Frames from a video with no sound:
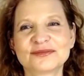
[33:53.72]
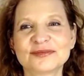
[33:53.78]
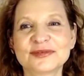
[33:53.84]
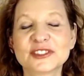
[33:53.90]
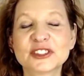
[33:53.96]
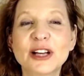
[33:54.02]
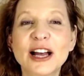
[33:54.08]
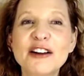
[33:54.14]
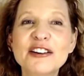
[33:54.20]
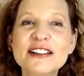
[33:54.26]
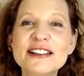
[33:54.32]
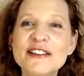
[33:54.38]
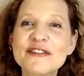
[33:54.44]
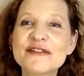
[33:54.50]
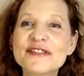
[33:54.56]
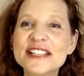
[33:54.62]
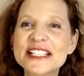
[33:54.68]
How did
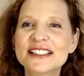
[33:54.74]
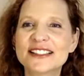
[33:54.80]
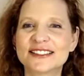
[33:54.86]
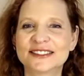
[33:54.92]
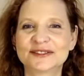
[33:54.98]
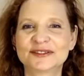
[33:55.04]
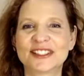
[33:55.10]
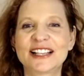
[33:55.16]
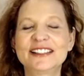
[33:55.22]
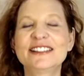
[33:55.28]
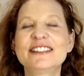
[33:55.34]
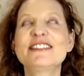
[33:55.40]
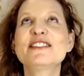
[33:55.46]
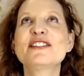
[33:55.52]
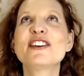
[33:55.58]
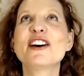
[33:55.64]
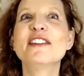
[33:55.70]
that feel? I'd
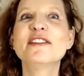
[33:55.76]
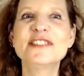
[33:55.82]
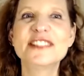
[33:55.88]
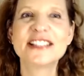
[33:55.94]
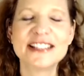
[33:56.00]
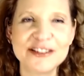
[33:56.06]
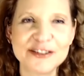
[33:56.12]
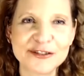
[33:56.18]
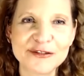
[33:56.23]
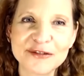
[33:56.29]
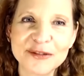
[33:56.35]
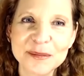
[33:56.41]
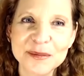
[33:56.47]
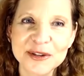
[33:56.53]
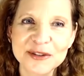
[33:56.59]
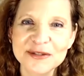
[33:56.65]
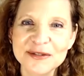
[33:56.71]
love to hear from
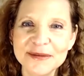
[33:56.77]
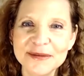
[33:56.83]
you.